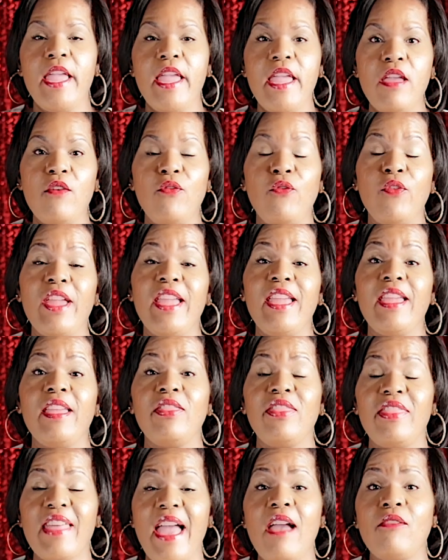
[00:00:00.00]
If
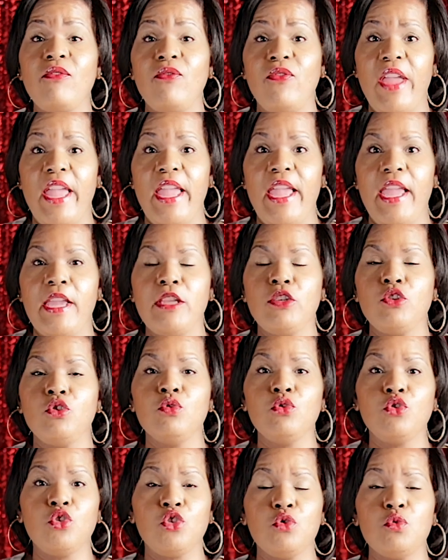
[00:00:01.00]
in that vein,
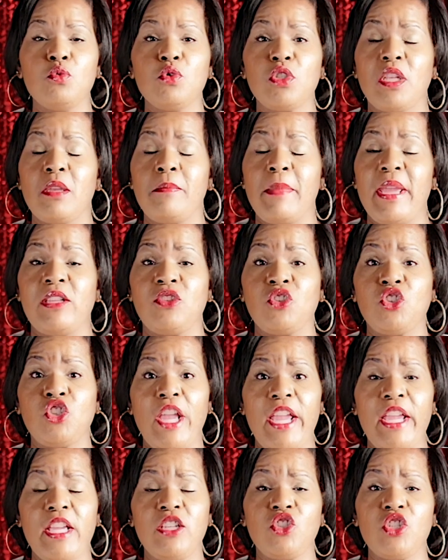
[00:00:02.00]
you choose to make
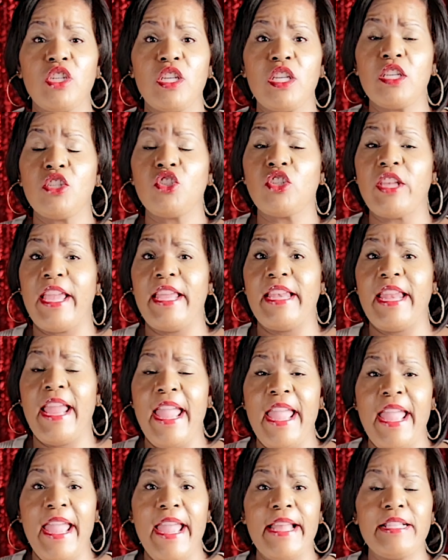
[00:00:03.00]
changes,
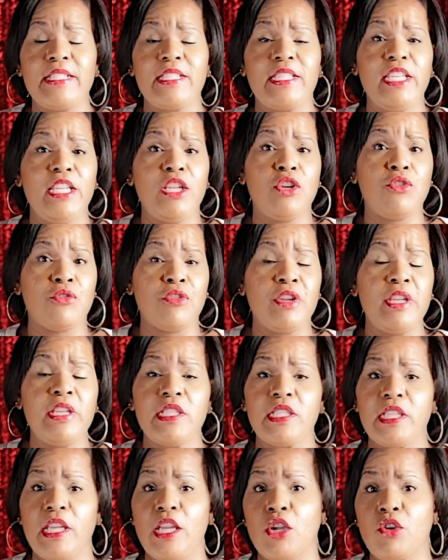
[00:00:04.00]
enhance,
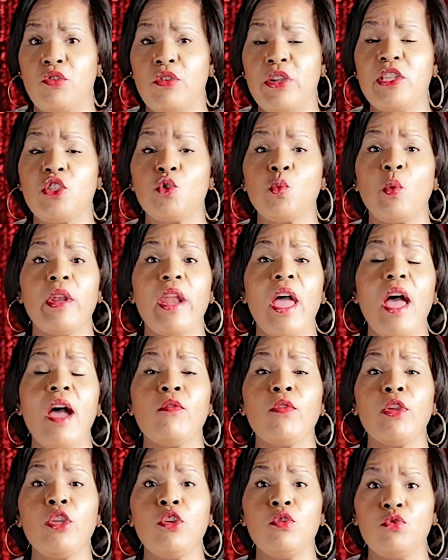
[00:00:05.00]
decrease, increase,
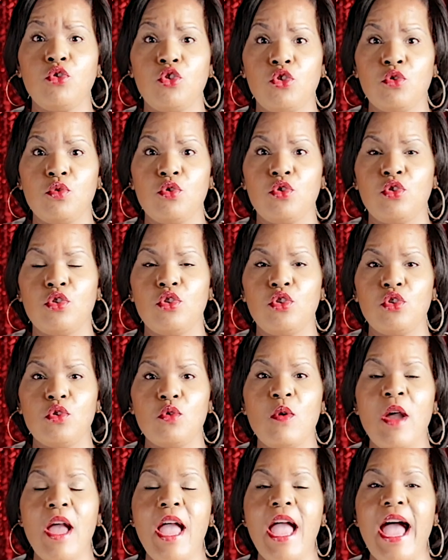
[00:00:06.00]
whatever you choose to
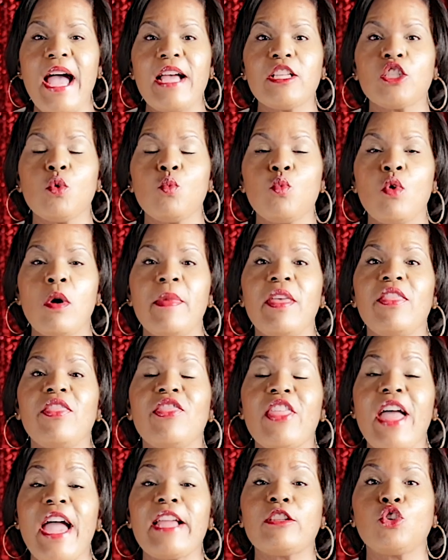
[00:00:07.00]
do, as a woman,
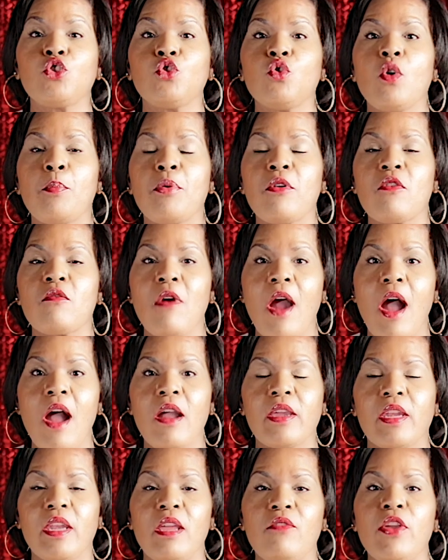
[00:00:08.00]
that's your
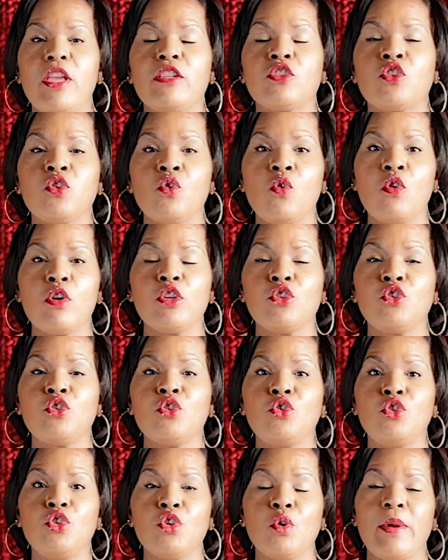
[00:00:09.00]
prerogative as long as
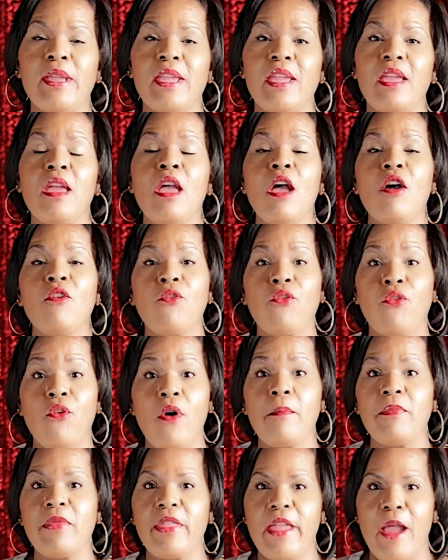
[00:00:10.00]
you're doing it
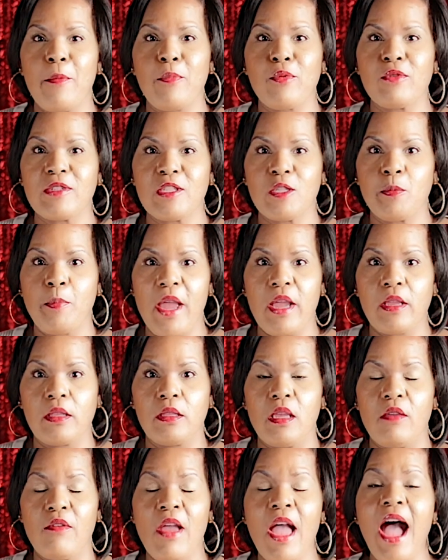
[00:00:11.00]
from that
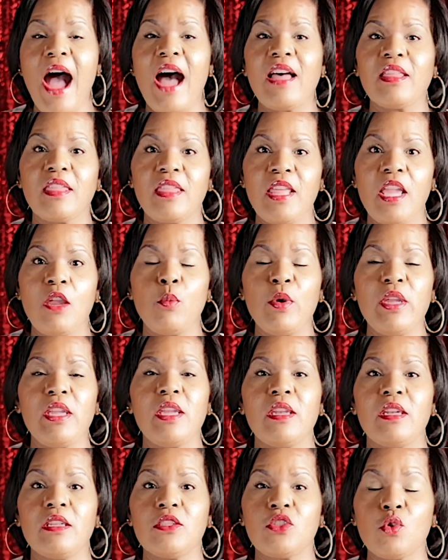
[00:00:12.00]
perspective. I think we
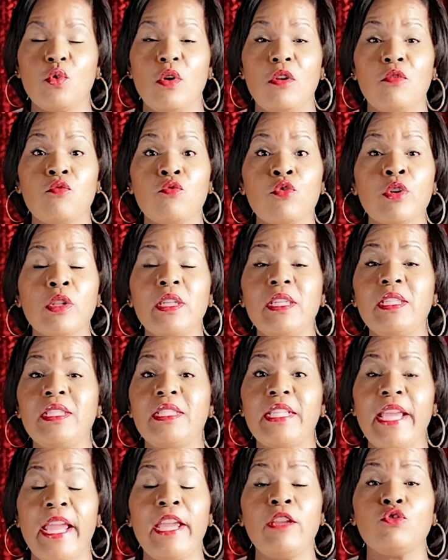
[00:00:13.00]
get into a really
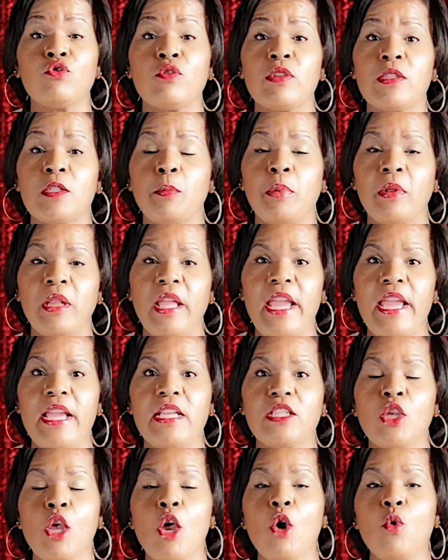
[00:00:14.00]
dangerous
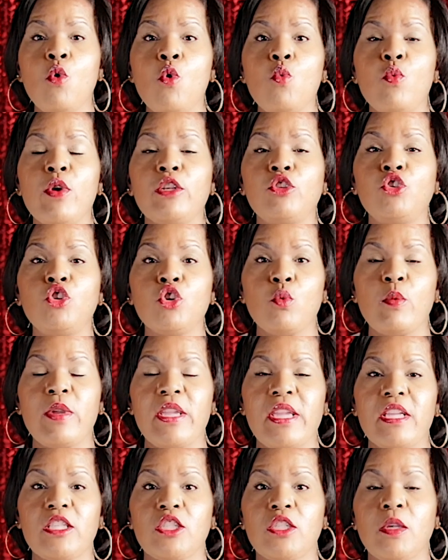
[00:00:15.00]
place when we're
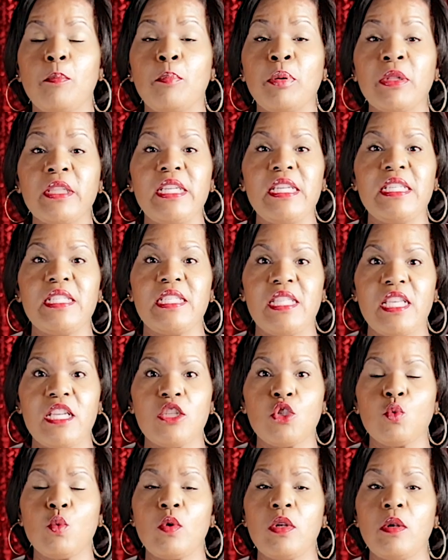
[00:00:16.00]
doing it to please
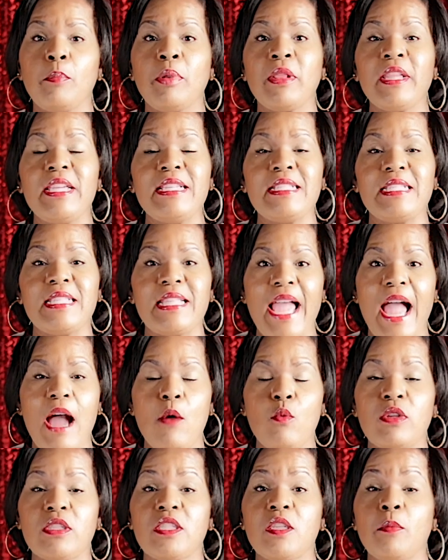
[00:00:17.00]
this one, please
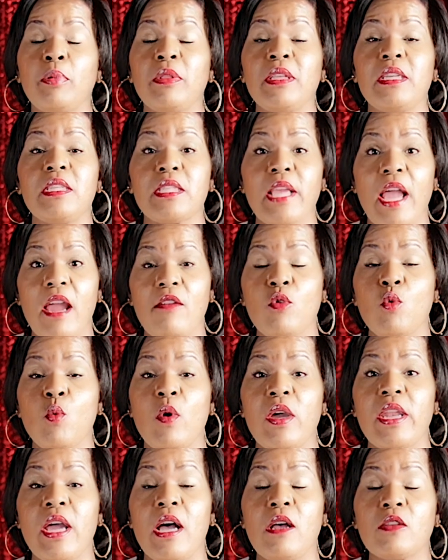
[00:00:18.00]
that one, to please
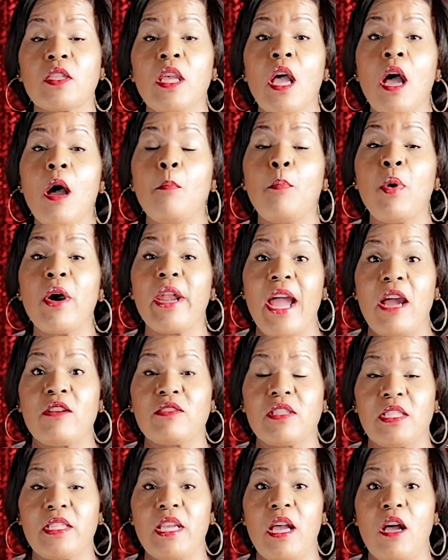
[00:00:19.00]
everyone else but
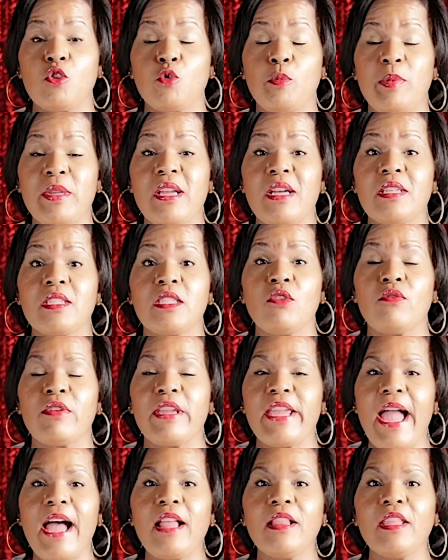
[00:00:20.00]
ourselves, because the
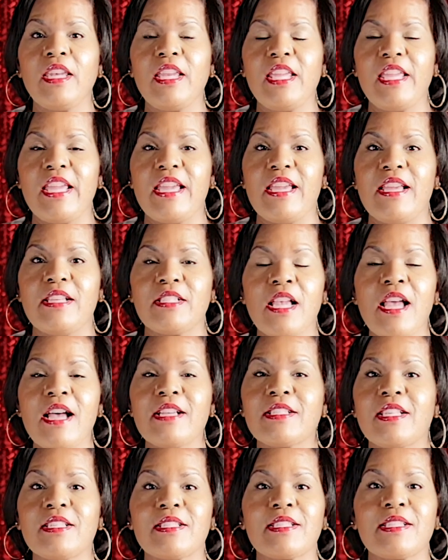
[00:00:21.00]
reality is,
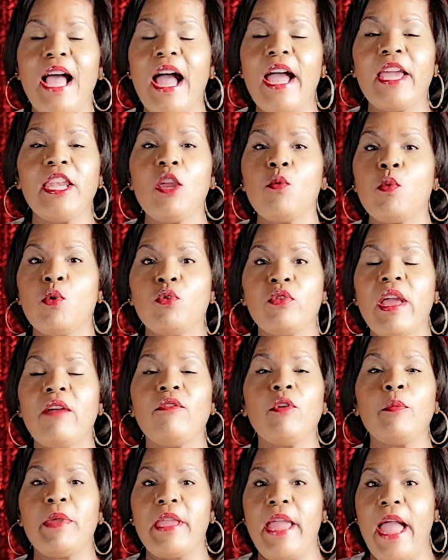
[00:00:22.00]
society will
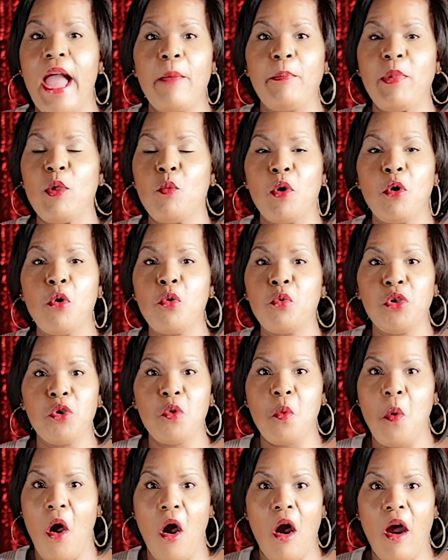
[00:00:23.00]
never be happy with who
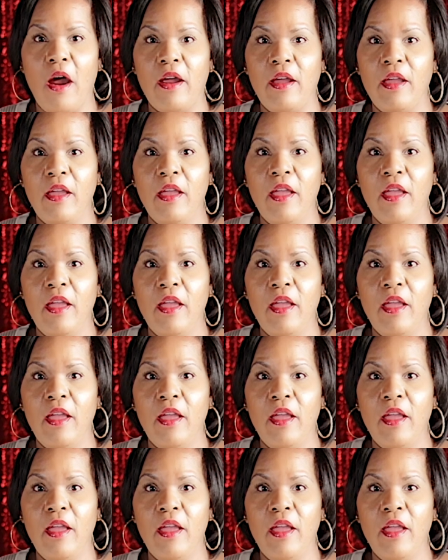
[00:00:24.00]
you are.